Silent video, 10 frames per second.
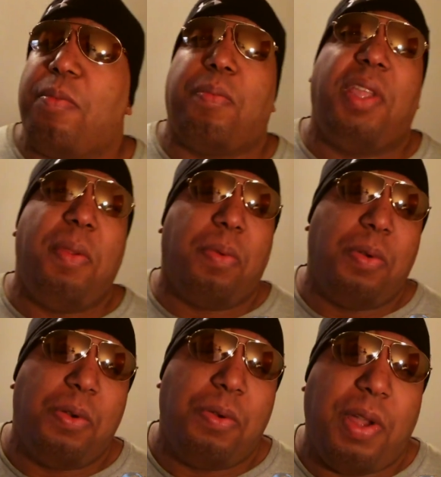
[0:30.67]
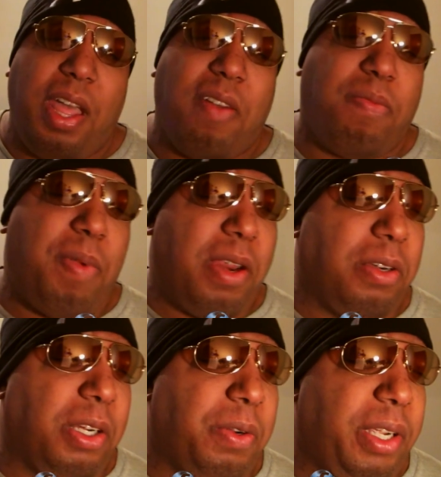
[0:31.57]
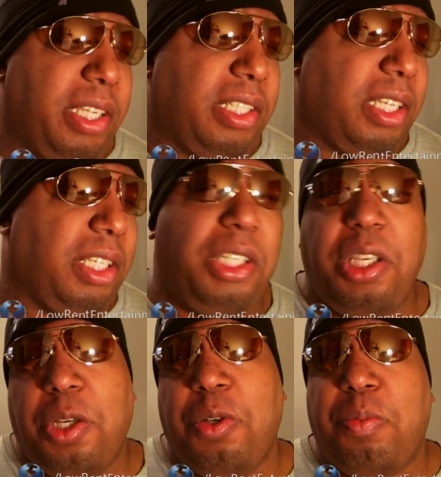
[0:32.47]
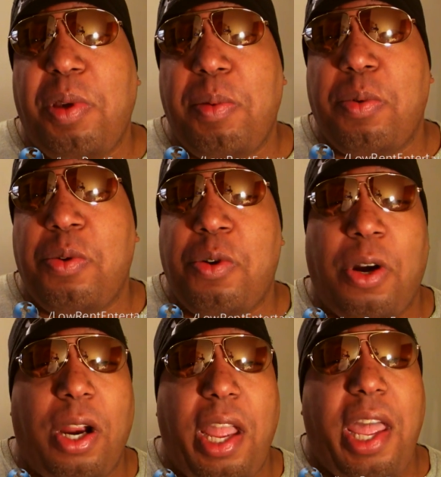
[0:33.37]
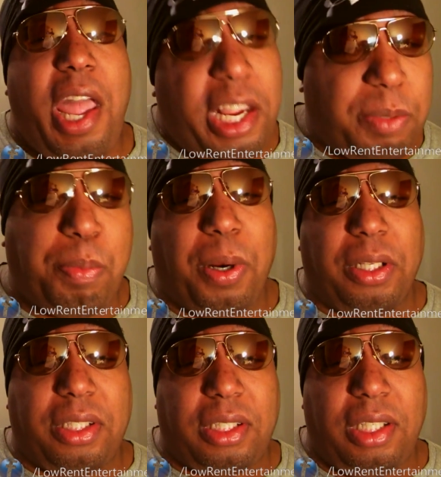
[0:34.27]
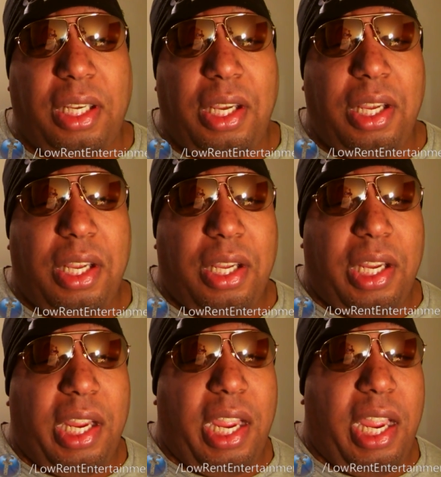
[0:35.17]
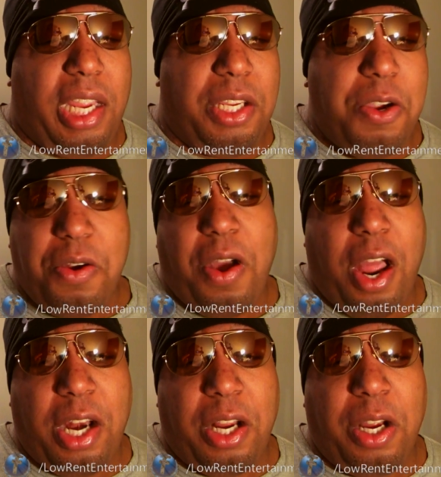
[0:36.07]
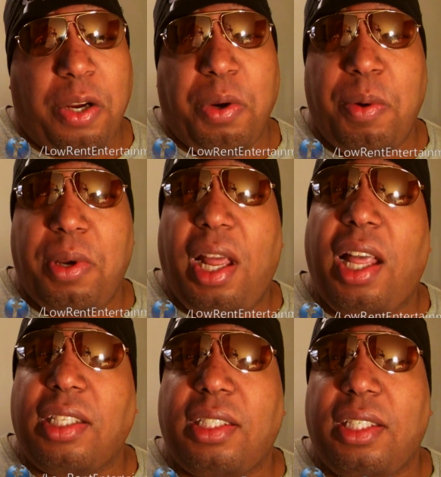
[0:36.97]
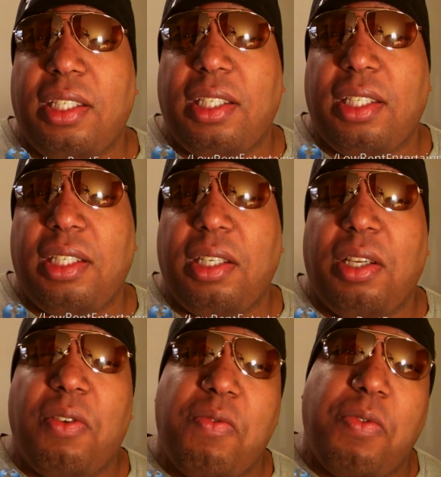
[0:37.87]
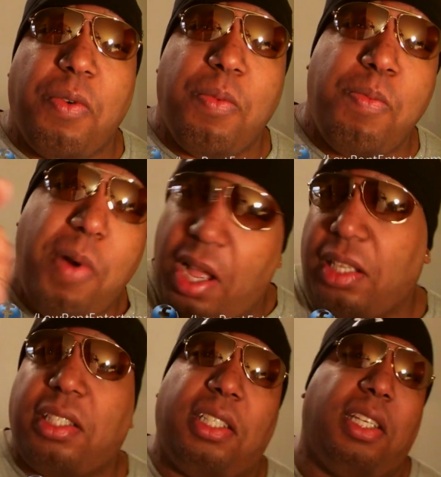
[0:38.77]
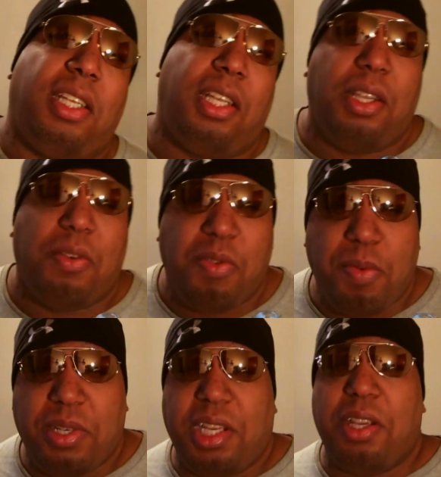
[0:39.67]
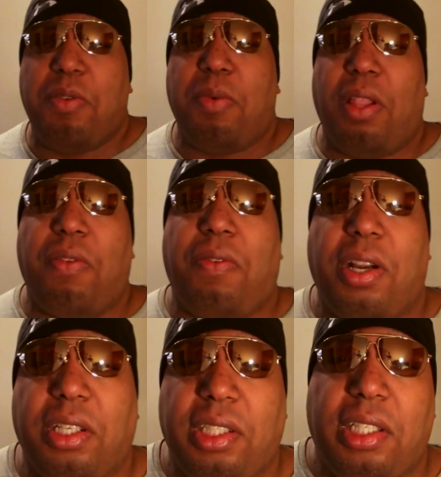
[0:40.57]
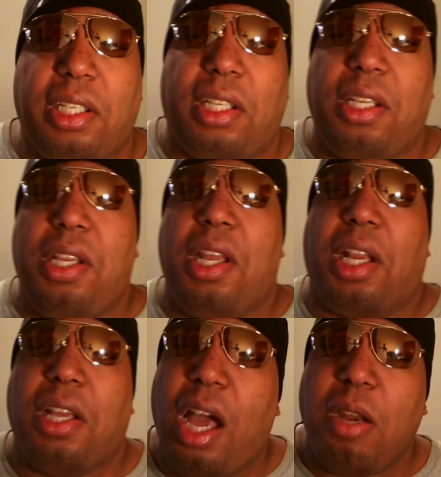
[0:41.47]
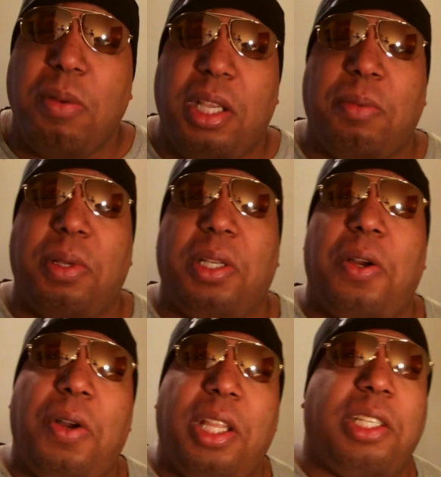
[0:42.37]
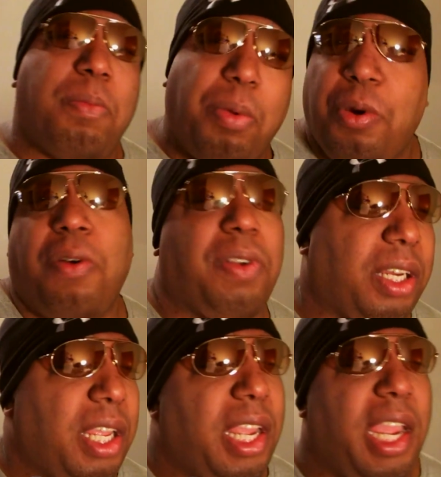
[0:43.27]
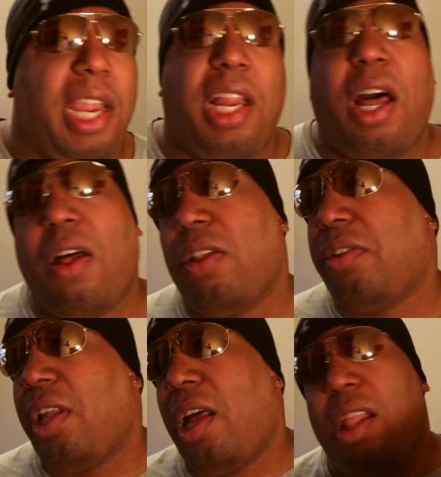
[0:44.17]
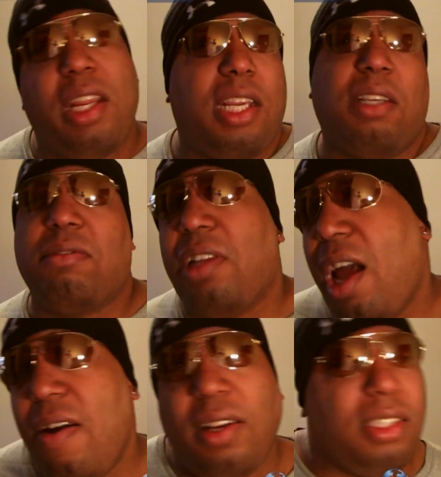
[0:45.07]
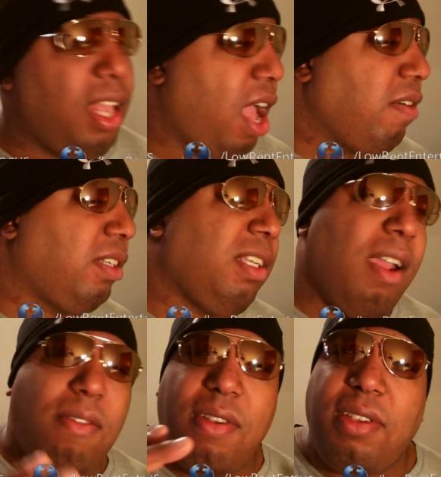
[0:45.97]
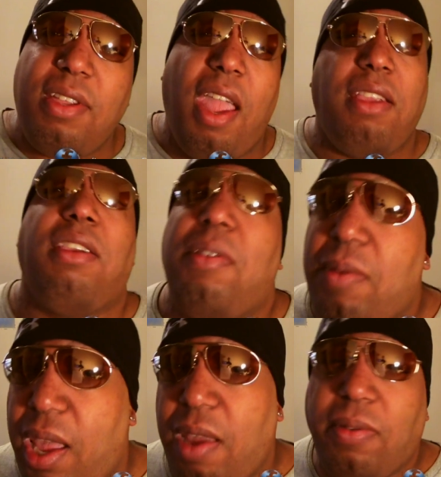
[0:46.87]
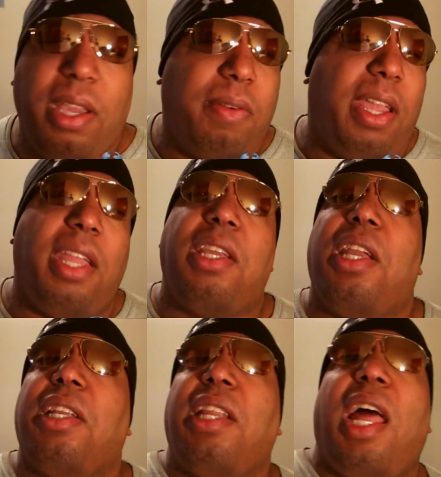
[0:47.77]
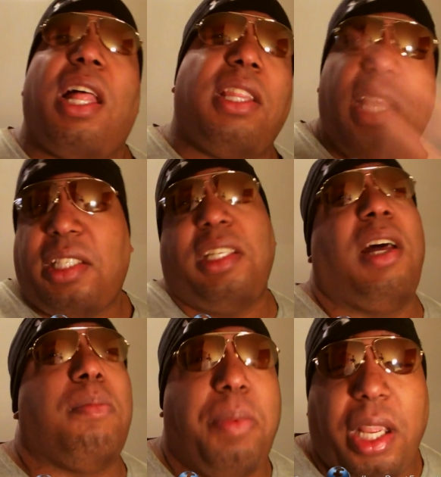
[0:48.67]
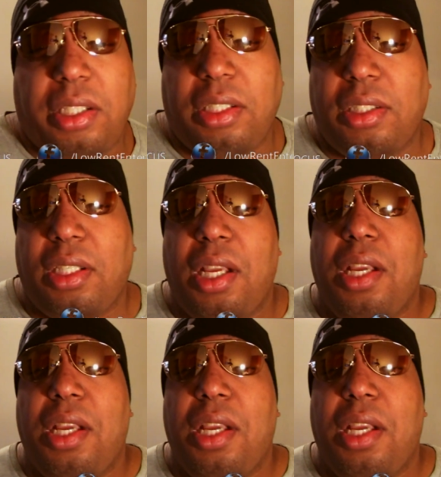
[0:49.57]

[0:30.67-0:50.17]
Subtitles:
people who have better degrees than you, people who are experts, and you're not, agree with us. For months, we would tell you motherfuckers that the economy has been going, is improving. And all I hear is, no, it's not, it's still a recession, Now listen up, bitches.